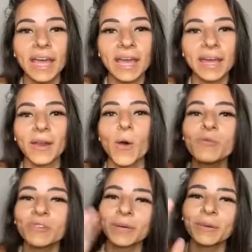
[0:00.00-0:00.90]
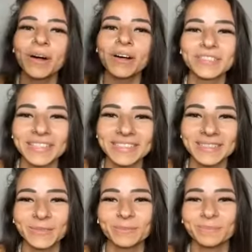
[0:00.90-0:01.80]
and hopefully we'll all chat
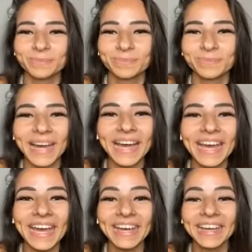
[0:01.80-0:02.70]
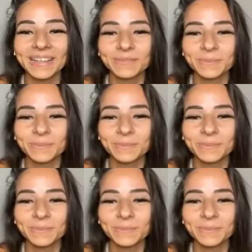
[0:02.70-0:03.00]
soon. Bye.